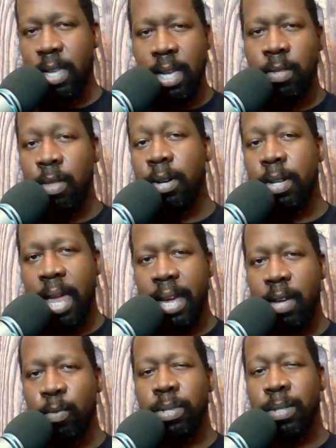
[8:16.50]
It looked
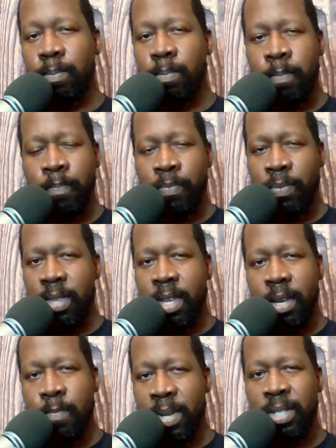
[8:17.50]
like it was
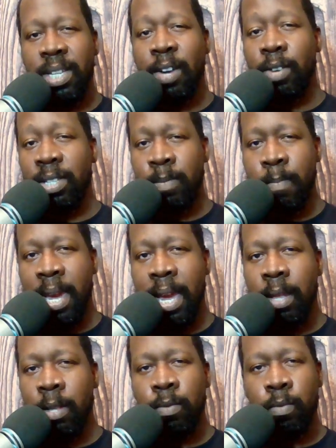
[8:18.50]
the mysterious
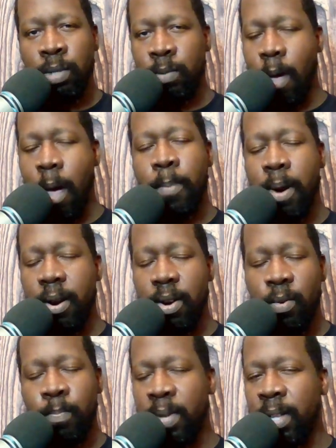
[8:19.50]
man's
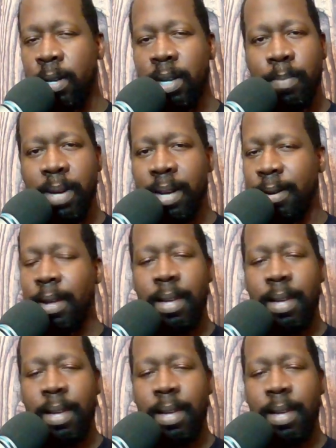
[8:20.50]
apartment building, but